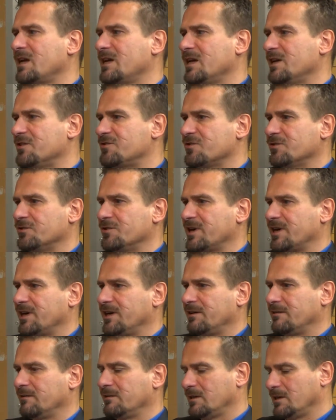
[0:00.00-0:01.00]
into
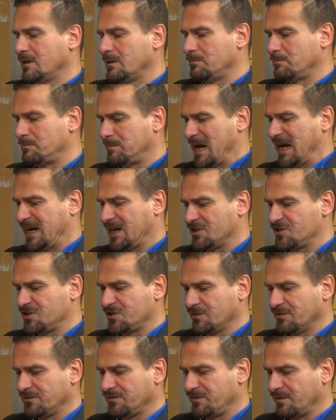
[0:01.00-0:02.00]
their
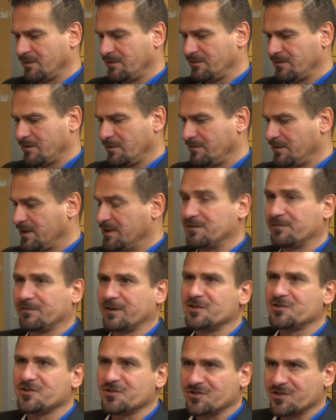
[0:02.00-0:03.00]
package of
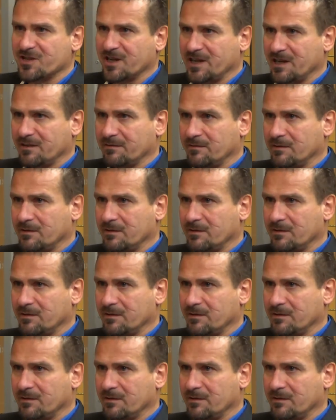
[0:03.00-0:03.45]
interventions they have.